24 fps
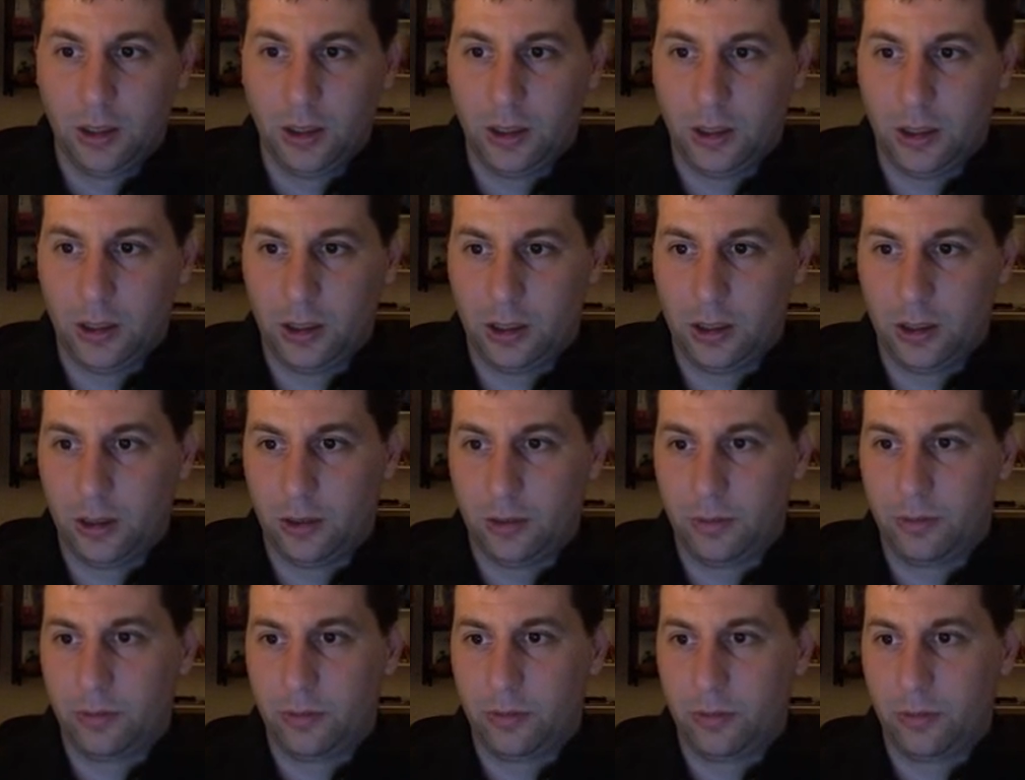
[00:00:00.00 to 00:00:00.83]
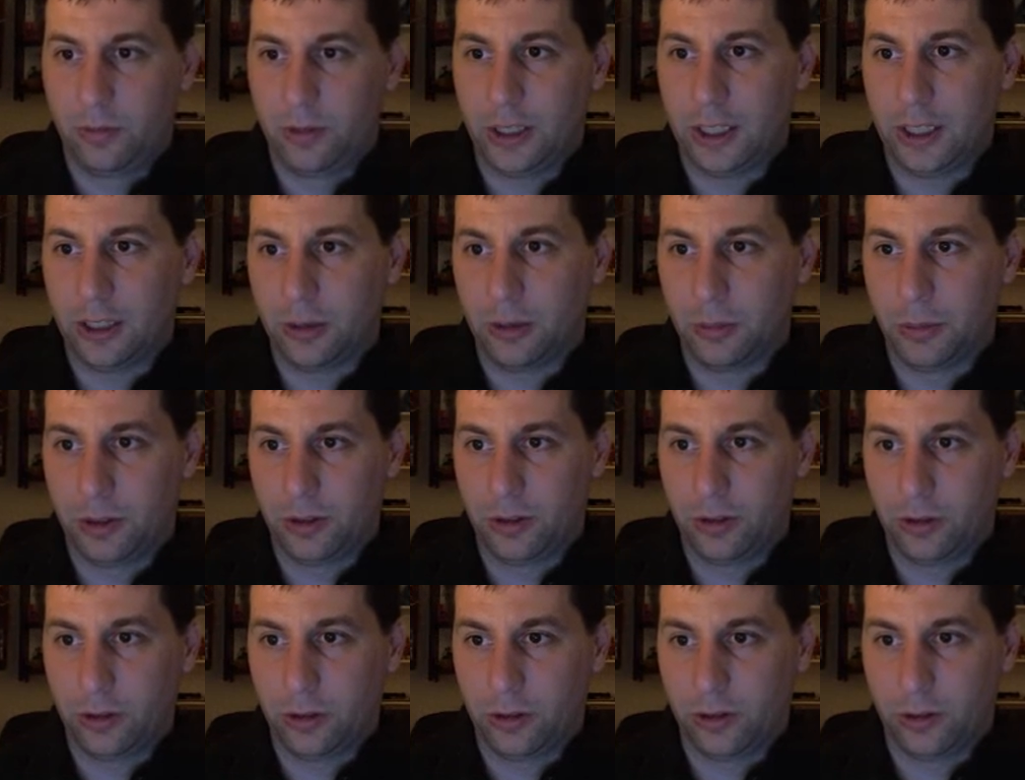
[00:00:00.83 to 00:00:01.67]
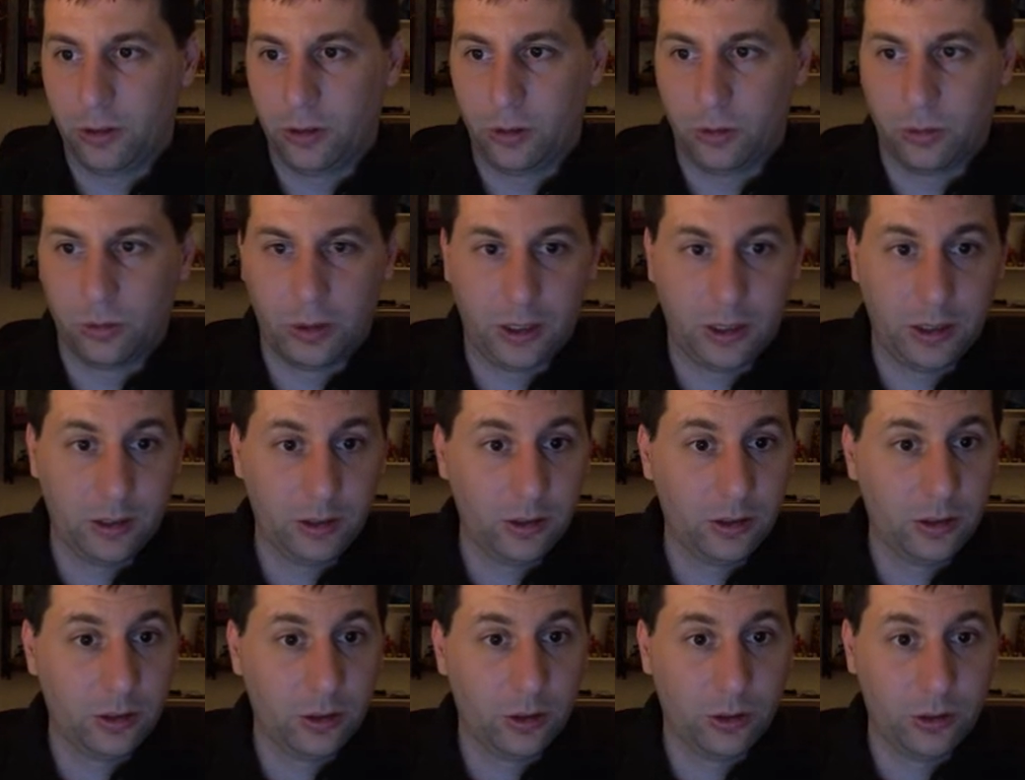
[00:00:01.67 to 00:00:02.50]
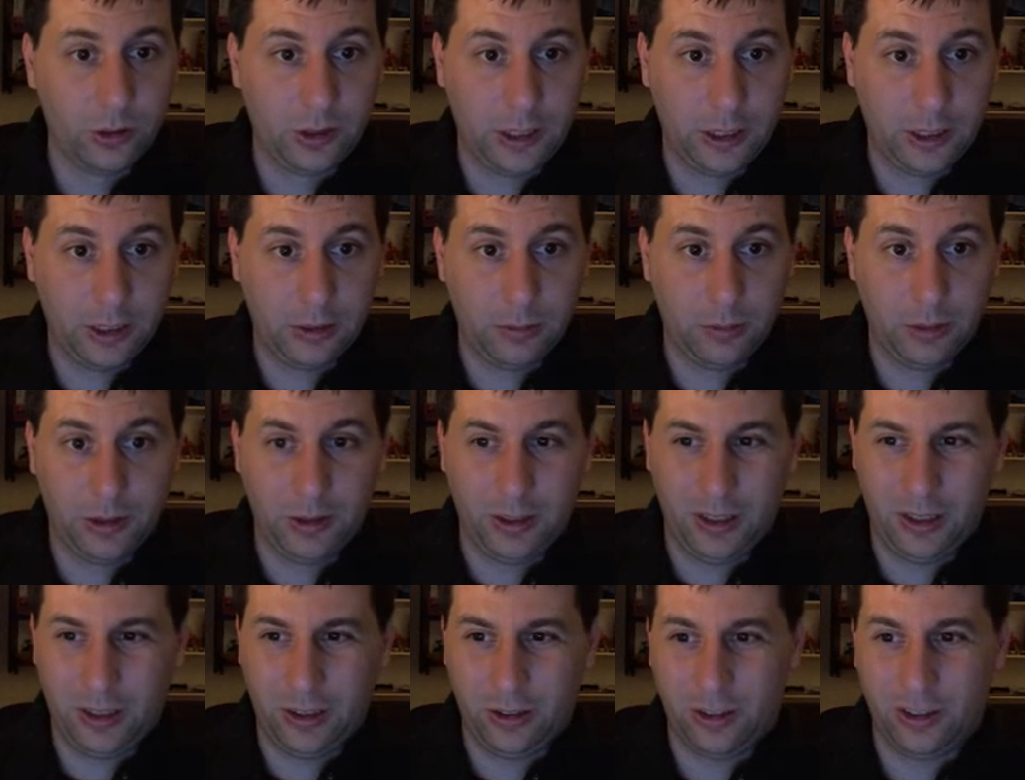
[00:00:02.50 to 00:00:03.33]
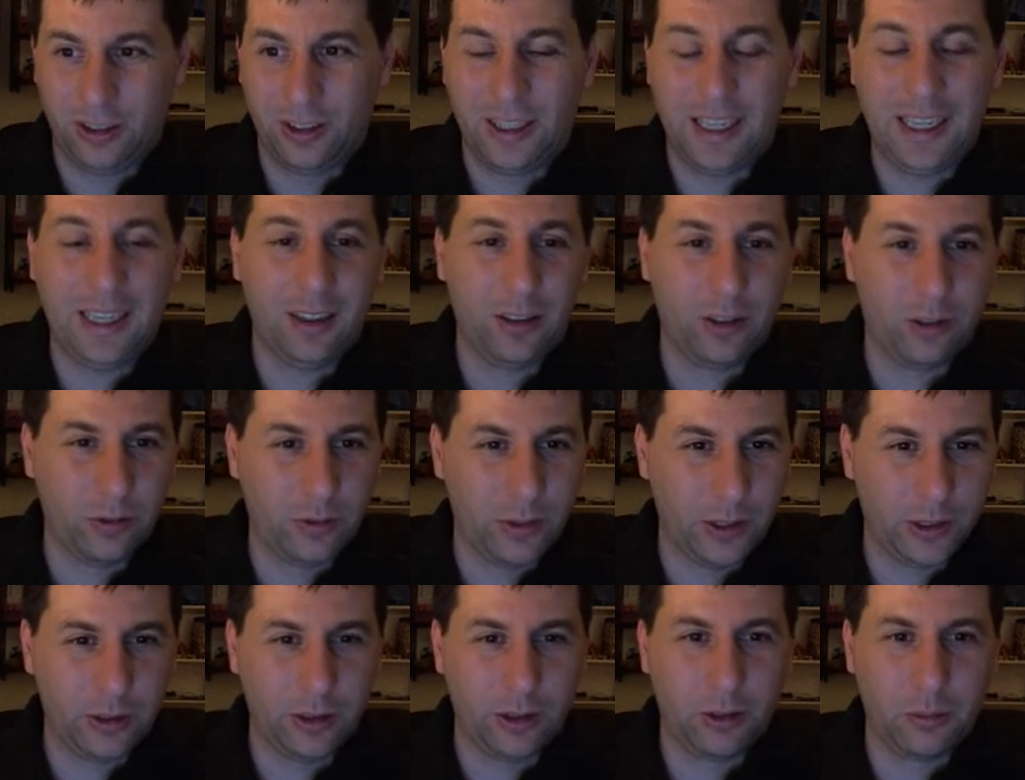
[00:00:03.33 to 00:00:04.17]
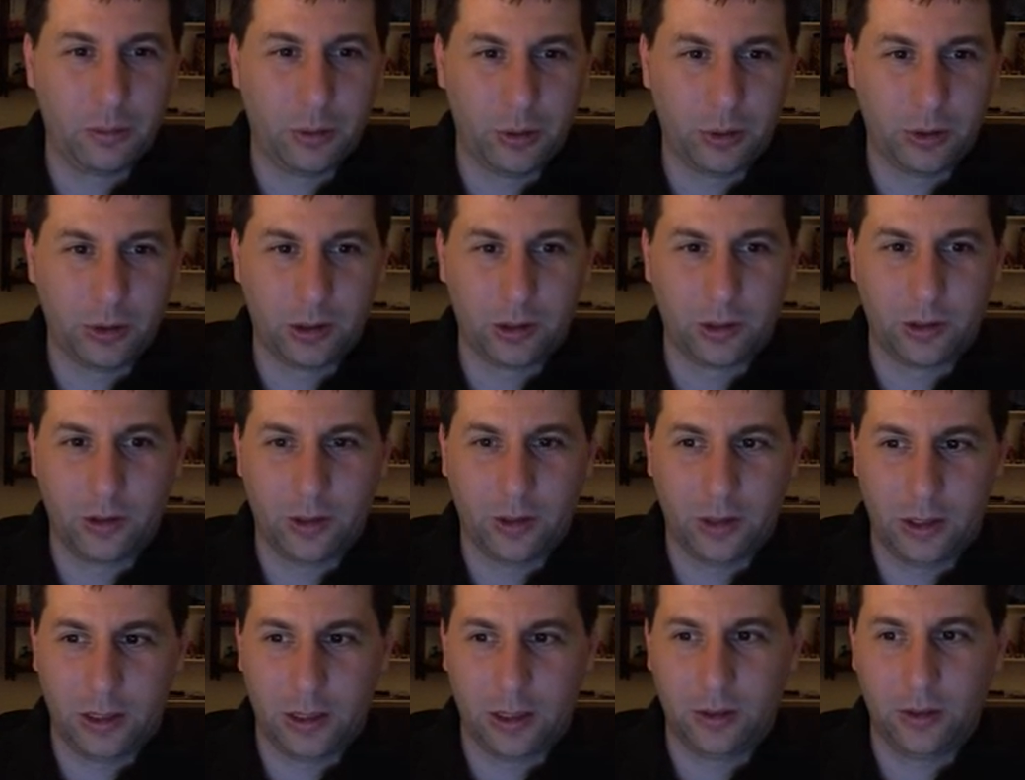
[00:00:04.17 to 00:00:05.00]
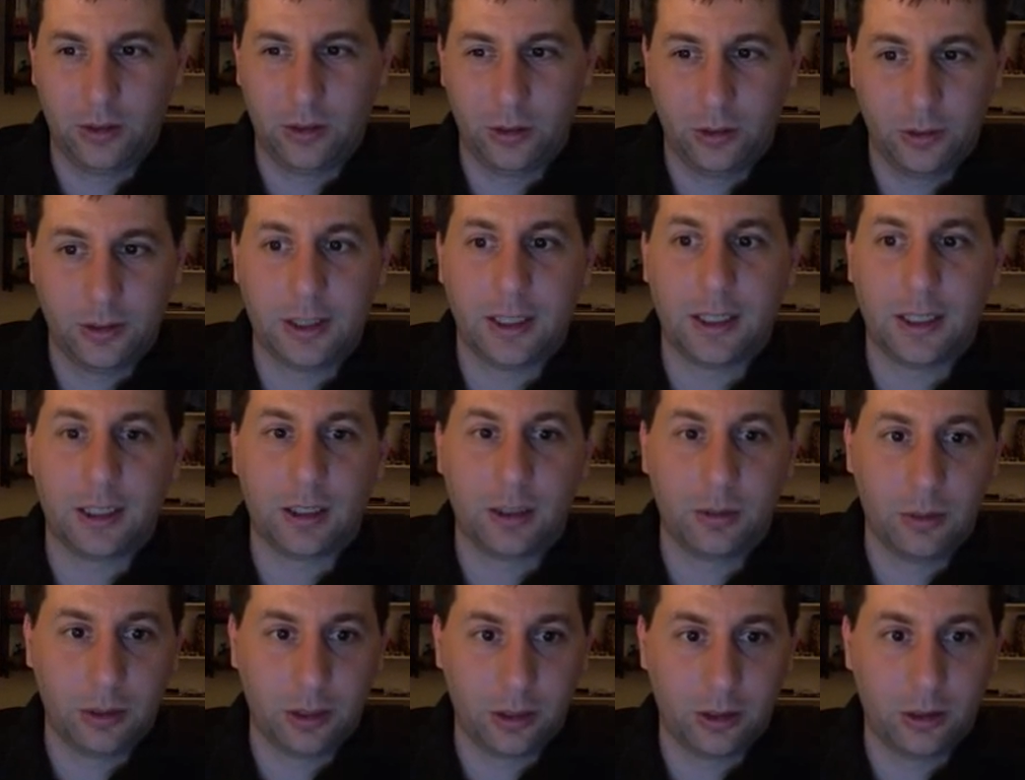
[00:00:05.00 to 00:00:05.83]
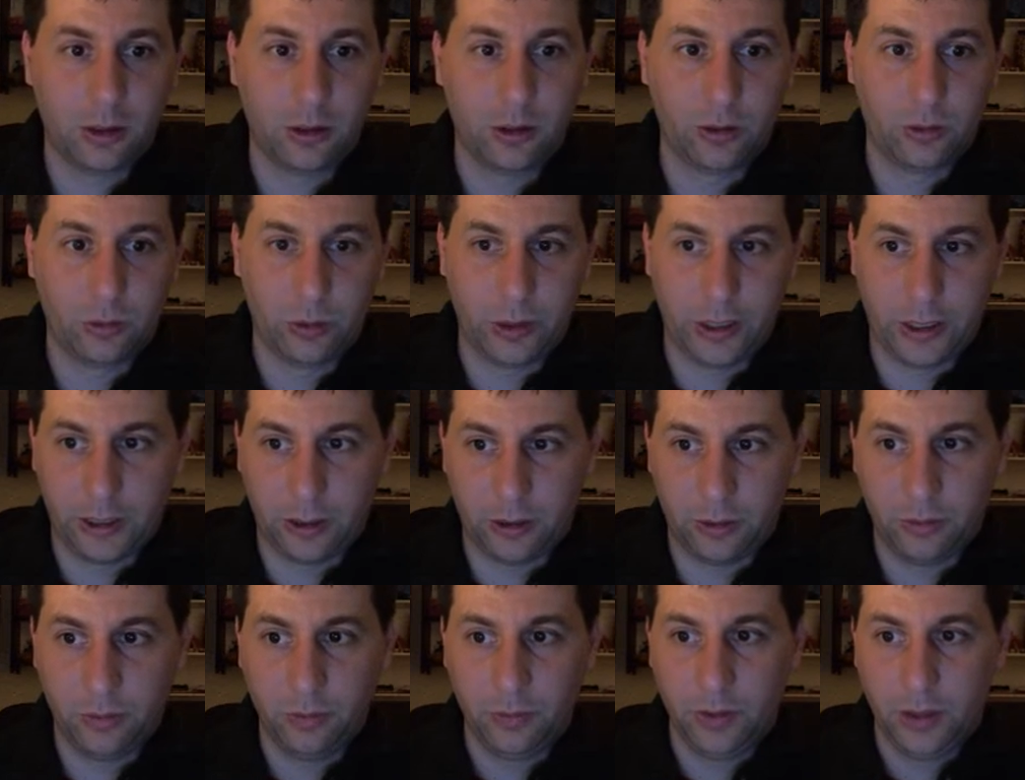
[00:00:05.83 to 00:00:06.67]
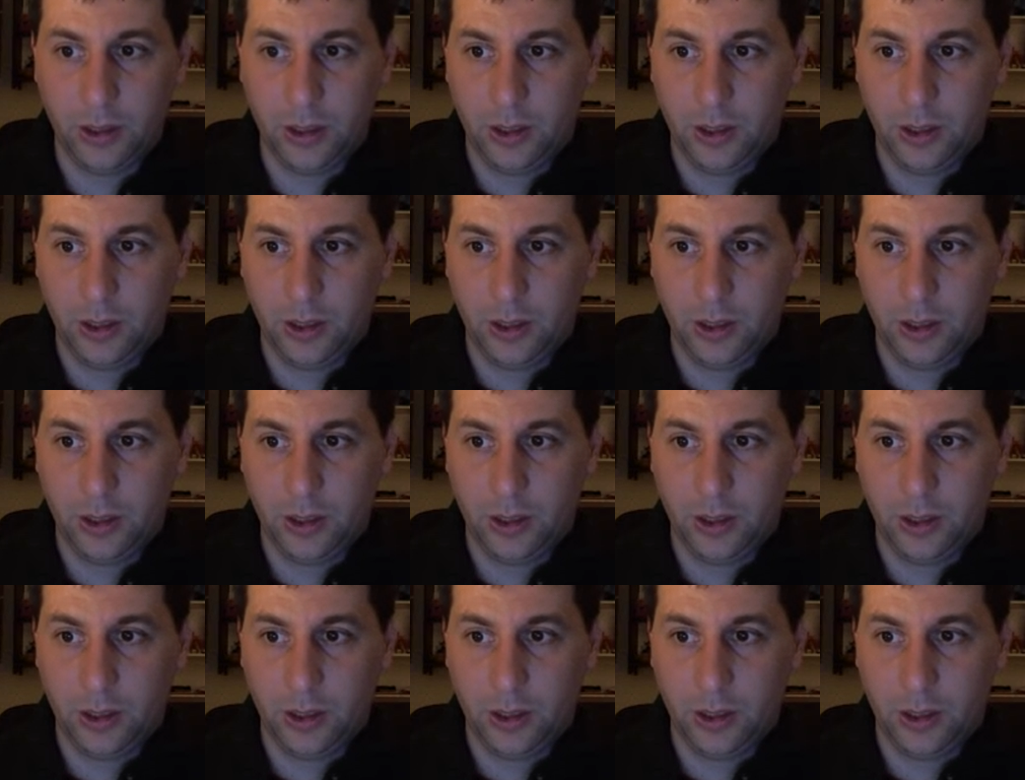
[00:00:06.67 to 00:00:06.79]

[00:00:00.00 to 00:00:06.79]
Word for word: Um, documentors who write code documentation, that is very important uh, to document code well.